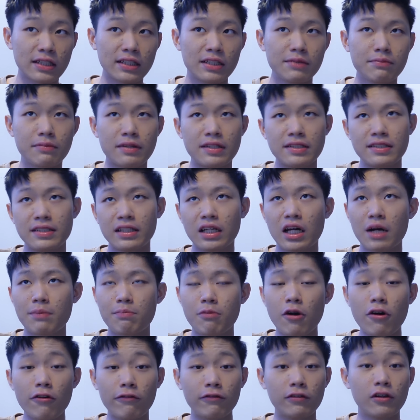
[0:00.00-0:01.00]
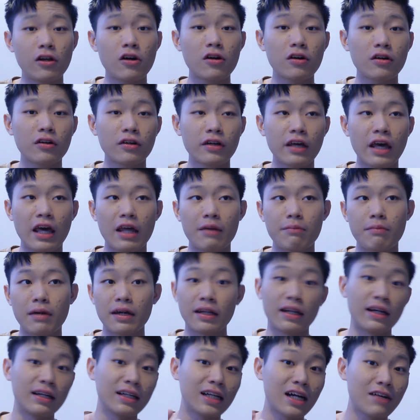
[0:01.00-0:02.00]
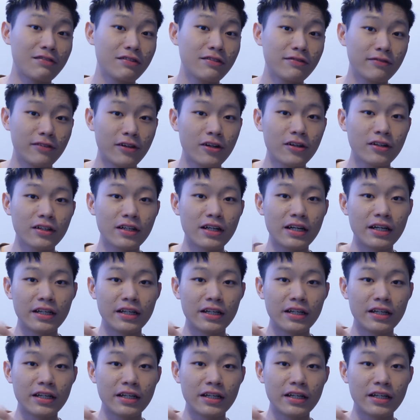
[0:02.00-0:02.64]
I think my Singapore vlog and my Langkawi vlog,